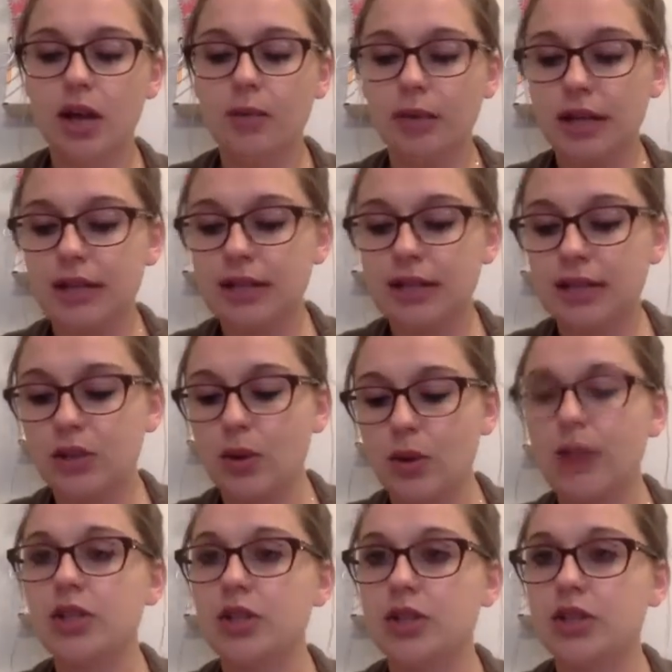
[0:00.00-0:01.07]
Because as
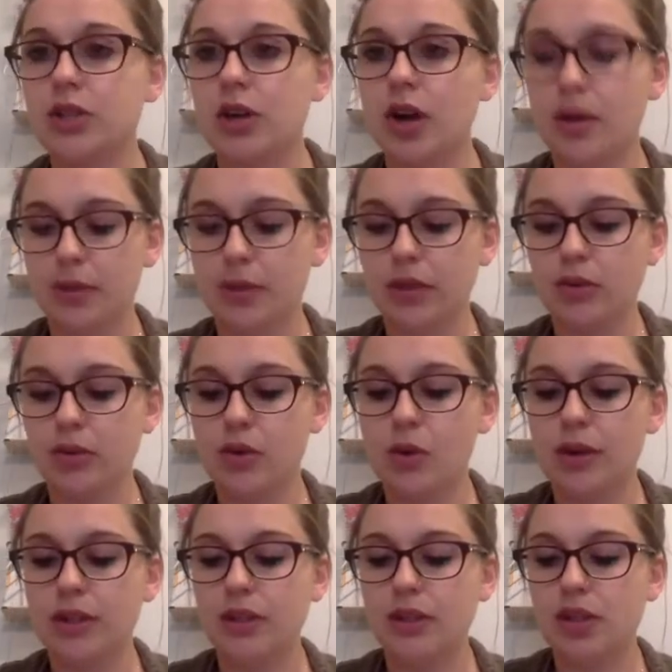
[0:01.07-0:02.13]
questions are coming through
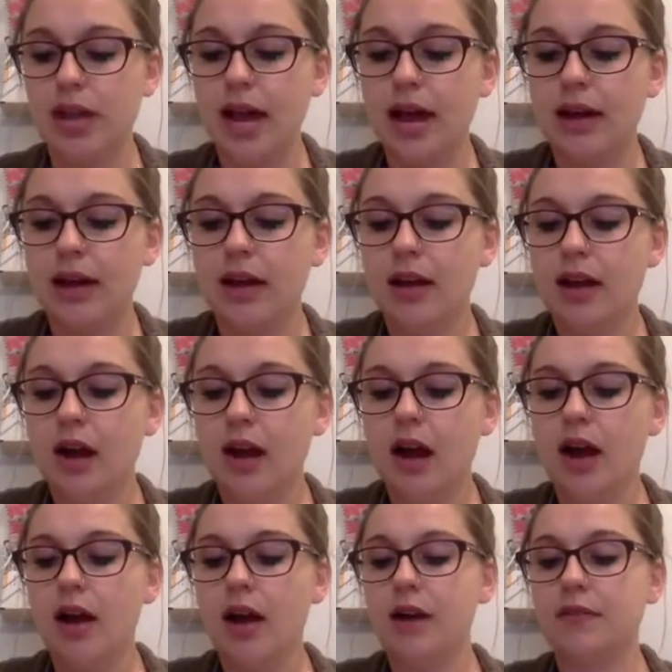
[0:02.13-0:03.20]
on the chat
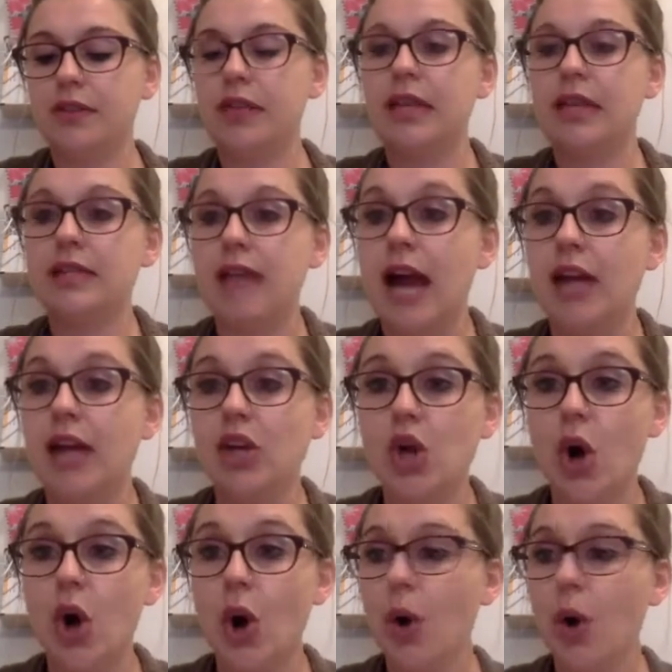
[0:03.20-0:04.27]
of things I
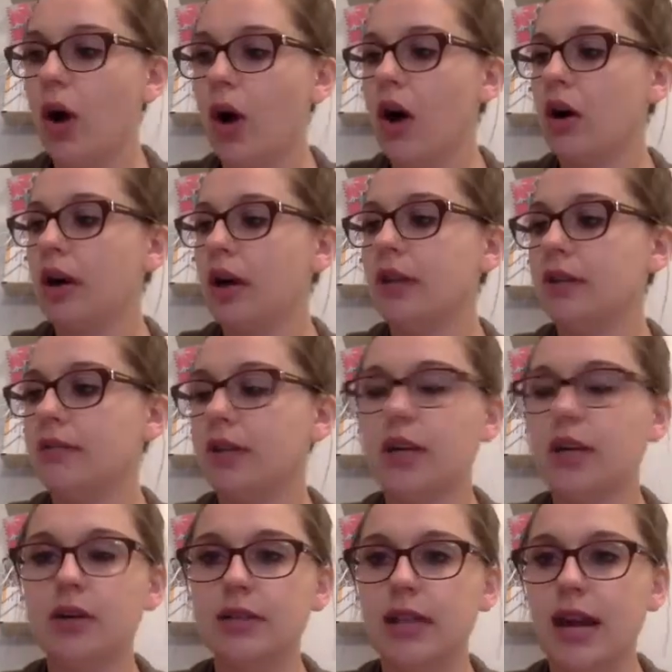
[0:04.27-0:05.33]
know are in the
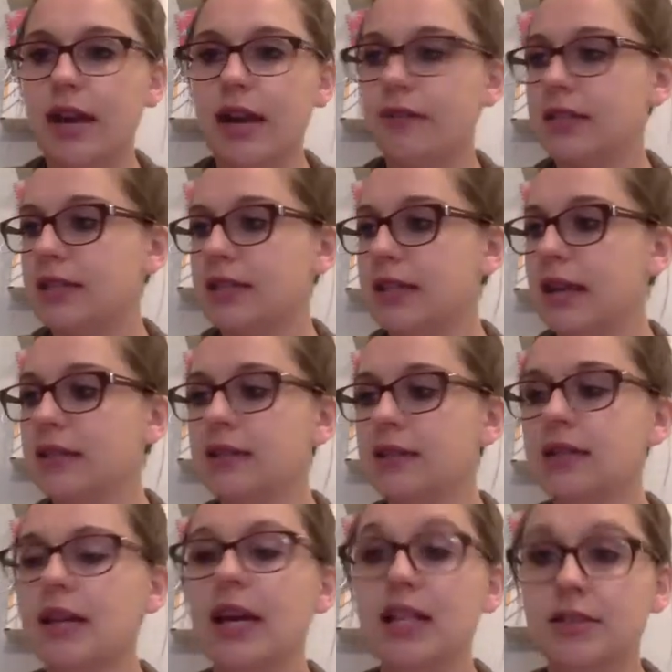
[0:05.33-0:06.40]
videos that I have sent,
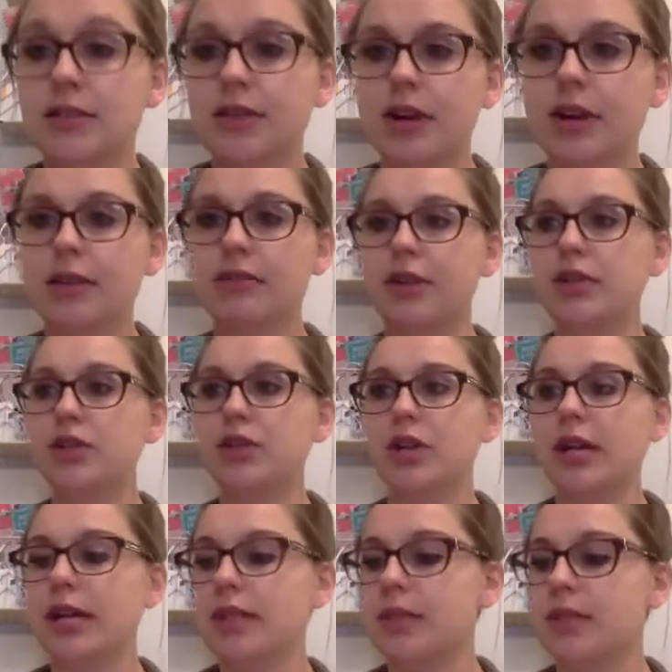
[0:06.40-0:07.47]
it's very
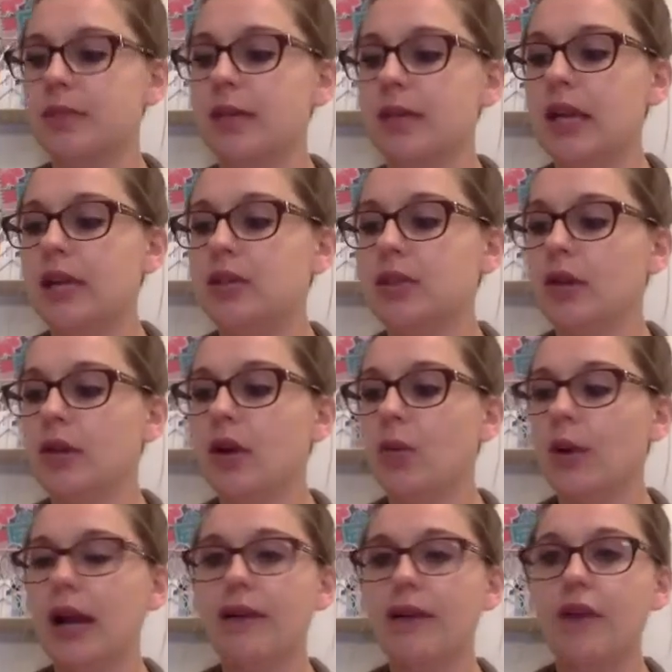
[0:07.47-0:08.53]
frustrating to me
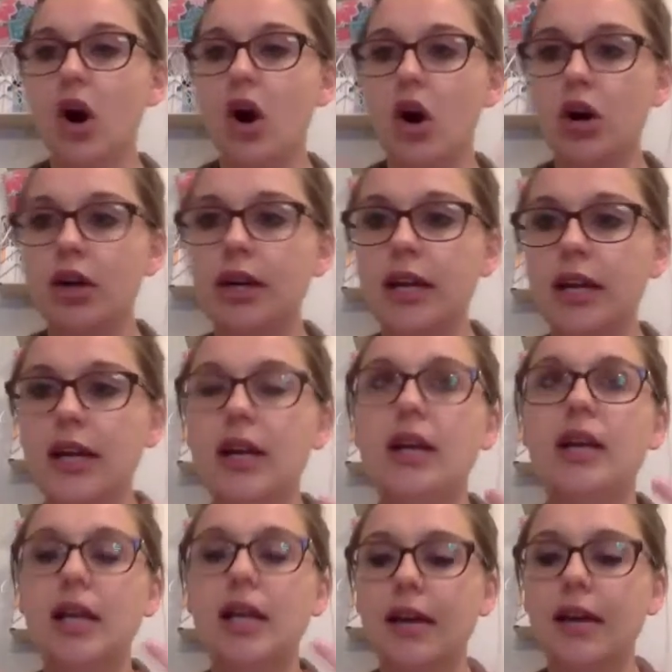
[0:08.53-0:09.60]
when I've
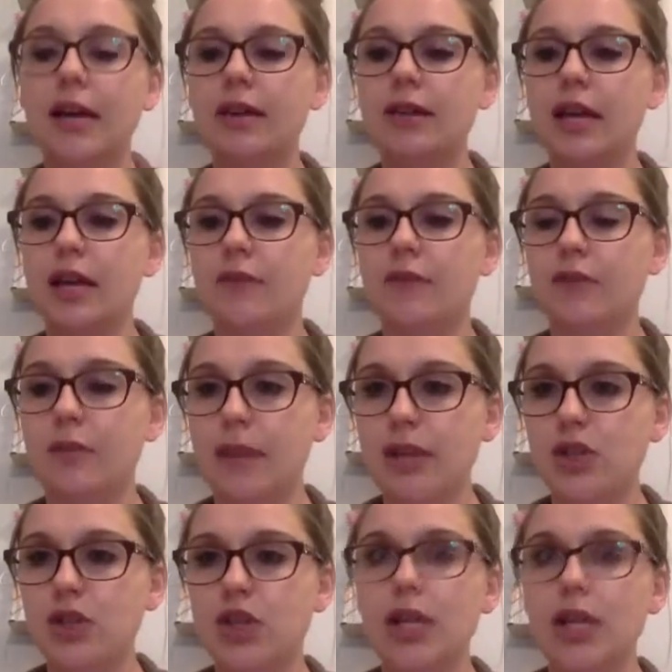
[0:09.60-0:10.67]
already given the
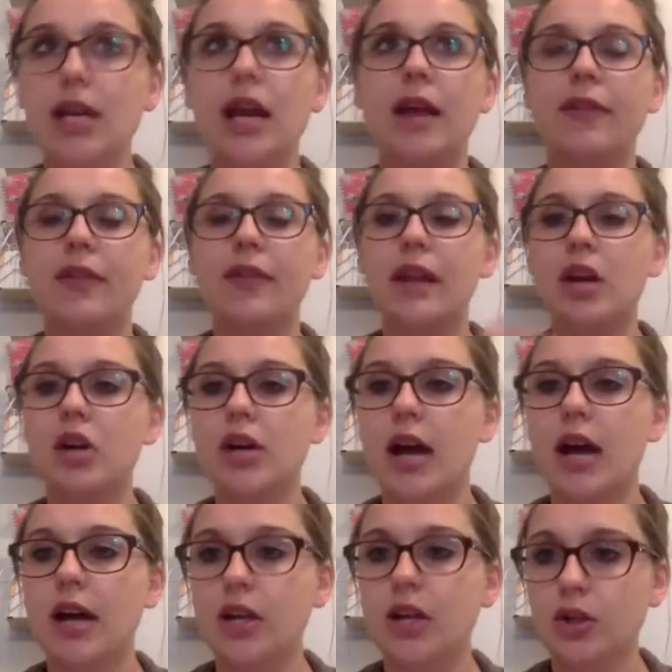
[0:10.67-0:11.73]
information and they're
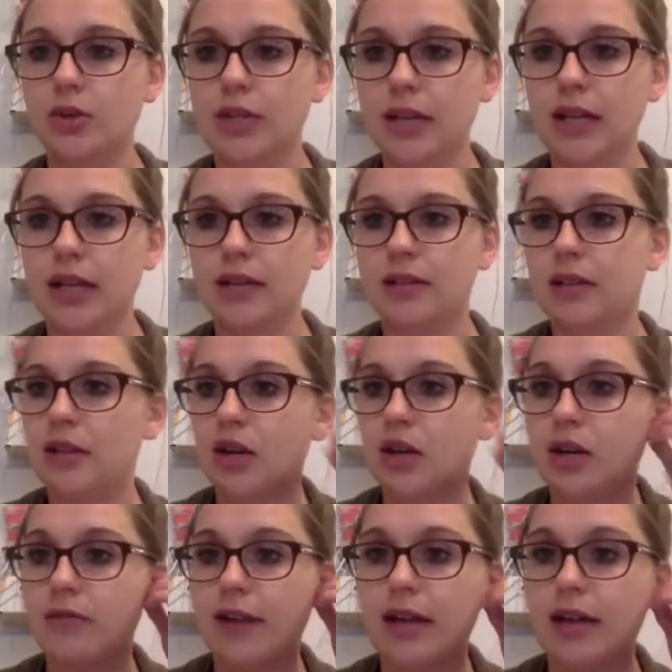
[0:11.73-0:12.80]
not using it to their
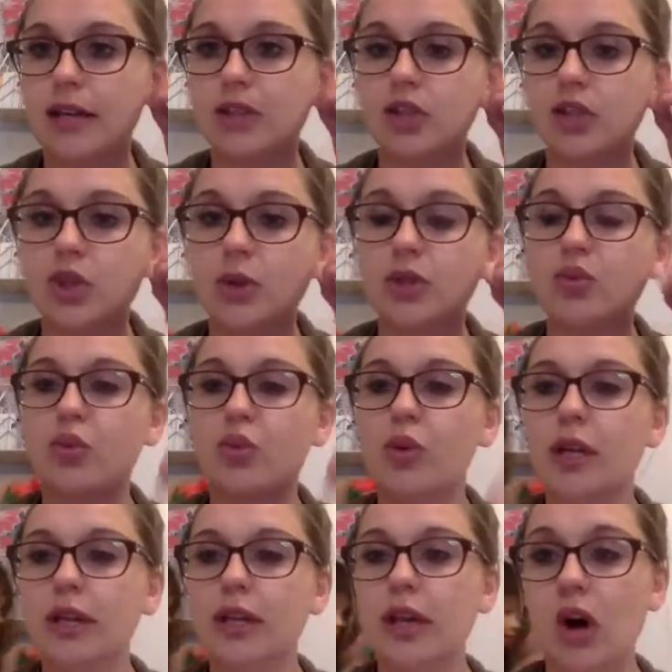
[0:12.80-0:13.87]
advantage. So it's
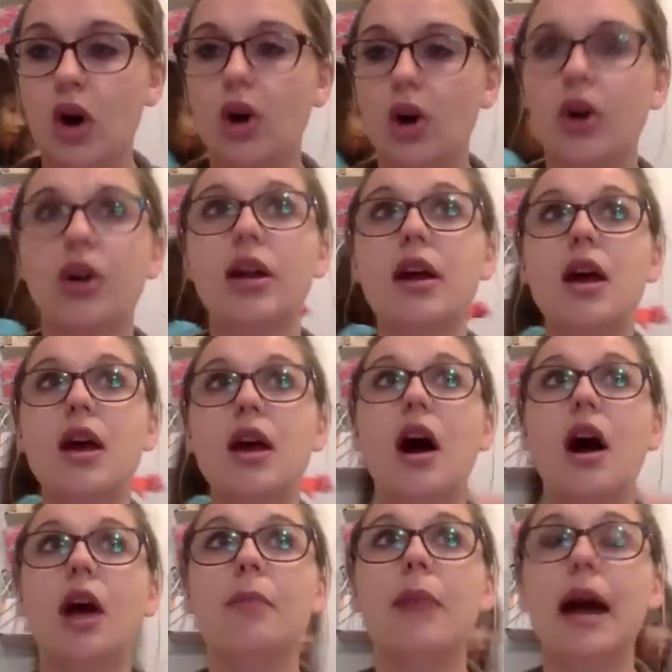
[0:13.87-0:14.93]
really hard
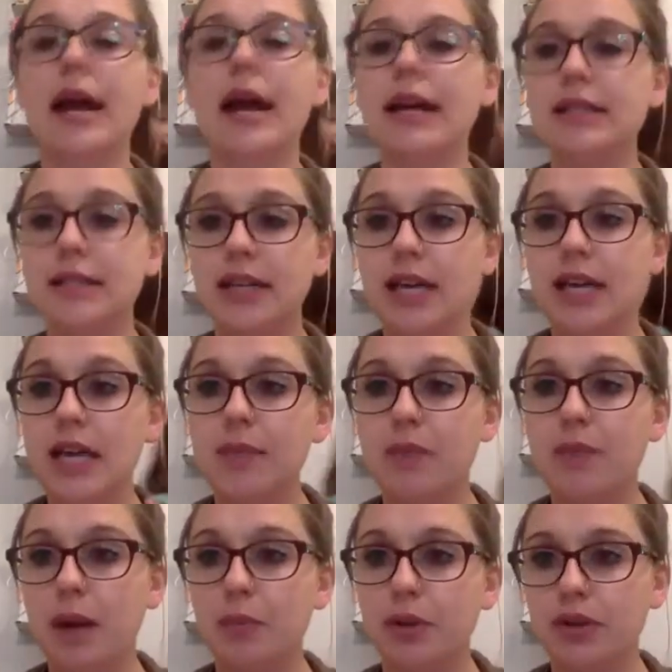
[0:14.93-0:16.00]
on my end to keep
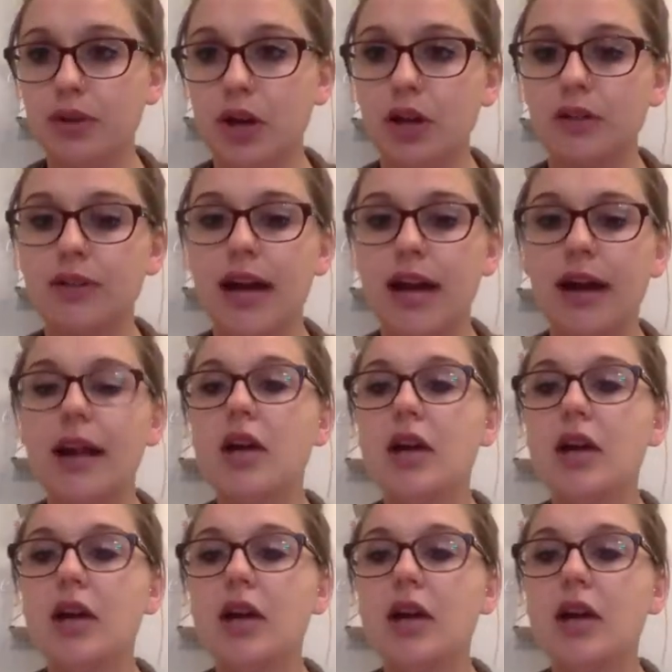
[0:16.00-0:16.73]
up with all of that.